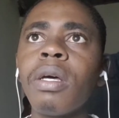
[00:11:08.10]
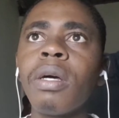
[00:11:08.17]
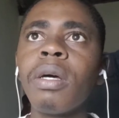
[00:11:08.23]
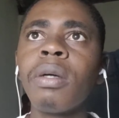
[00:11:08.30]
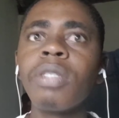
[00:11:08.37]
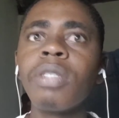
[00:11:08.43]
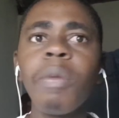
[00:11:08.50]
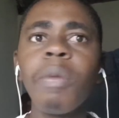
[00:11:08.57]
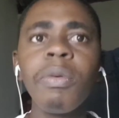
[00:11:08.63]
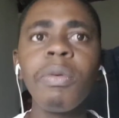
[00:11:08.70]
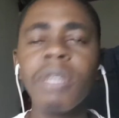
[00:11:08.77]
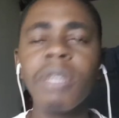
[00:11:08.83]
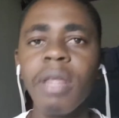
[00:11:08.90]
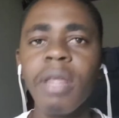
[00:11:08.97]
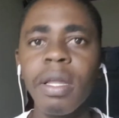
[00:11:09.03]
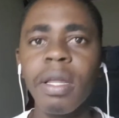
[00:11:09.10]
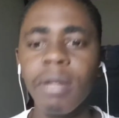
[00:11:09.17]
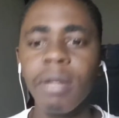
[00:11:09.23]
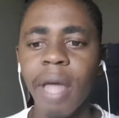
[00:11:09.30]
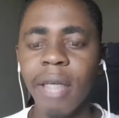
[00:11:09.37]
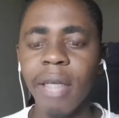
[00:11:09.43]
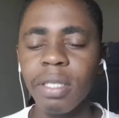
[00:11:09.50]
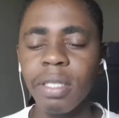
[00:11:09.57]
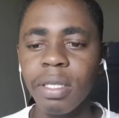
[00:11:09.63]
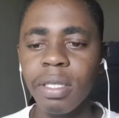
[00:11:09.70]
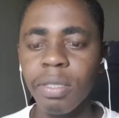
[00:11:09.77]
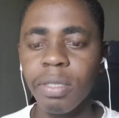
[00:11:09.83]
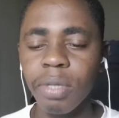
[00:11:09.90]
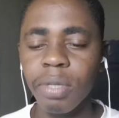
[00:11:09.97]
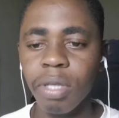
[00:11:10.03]
some people say that action is
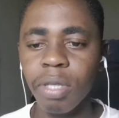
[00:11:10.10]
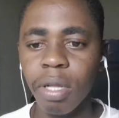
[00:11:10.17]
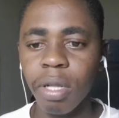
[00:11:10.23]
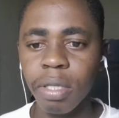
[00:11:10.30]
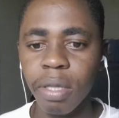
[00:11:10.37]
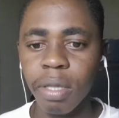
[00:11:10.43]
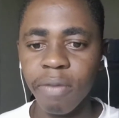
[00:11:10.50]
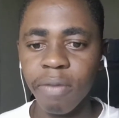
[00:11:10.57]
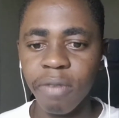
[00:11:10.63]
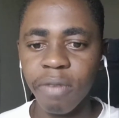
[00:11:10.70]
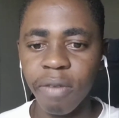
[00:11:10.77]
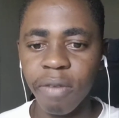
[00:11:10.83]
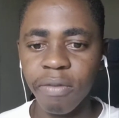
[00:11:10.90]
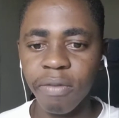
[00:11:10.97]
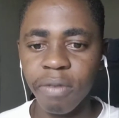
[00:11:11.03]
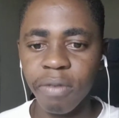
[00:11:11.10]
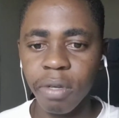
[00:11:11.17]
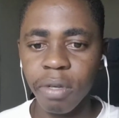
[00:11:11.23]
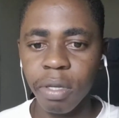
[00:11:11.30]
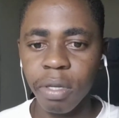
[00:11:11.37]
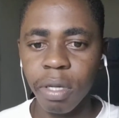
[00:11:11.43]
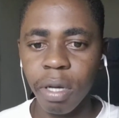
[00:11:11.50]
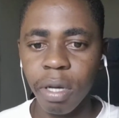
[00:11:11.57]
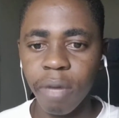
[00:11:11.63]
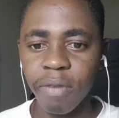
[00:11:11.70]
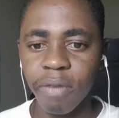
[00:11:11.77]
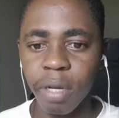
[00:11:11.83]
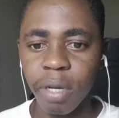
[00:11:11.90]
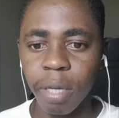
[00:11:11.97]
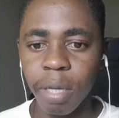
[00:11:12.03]
a result of
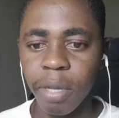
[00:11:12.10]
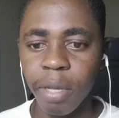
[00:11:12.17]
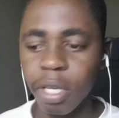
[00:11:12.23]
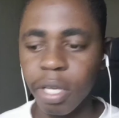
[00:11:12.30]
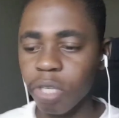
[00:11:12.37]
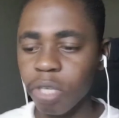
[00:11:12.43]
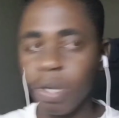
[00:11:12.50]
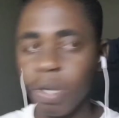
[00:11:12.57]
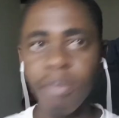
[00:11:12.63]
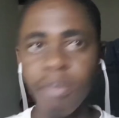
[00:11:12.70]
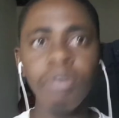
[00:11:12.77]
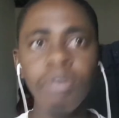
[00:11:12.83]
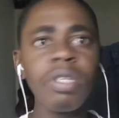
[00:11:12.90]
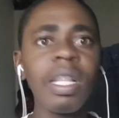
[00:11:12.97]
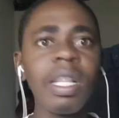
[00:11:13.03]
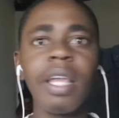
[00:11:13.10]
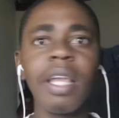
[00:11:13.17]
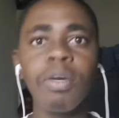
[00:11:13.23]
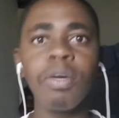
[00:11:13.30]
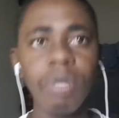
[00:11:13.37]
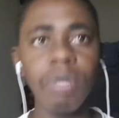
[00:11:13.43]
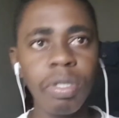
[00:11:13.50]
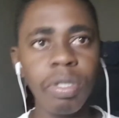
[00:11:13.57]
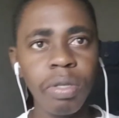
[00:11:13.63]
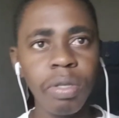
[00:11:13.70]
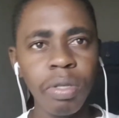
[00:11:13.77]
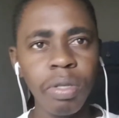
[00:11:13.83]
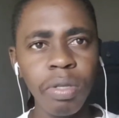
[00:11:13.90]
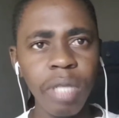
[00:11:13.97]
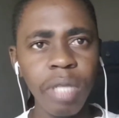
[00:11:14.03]
communication. Whenever you're using language,
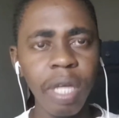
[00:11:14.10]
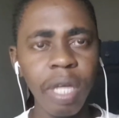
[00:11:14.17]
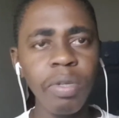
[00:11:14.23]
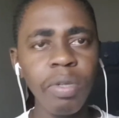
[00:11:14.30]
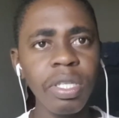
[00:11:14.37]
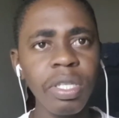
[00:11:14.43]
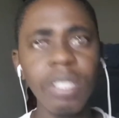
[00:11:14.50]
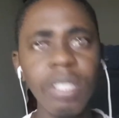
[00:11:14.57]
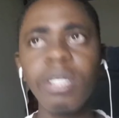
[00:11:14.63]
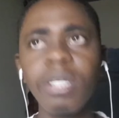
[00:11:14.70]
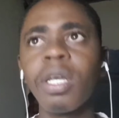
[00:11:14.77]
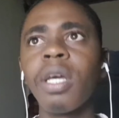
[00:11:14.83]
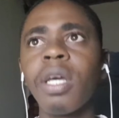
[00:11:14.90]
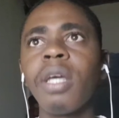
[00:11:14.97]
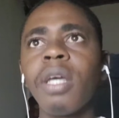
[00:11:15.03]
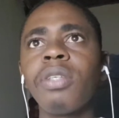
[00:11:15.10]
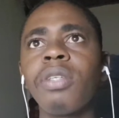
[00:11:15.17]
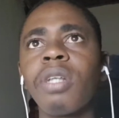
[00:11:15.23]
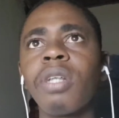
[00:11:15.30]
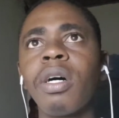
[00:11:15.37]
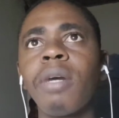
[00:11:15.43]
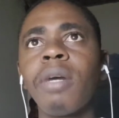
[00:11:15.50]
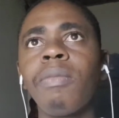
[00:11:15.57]
language is a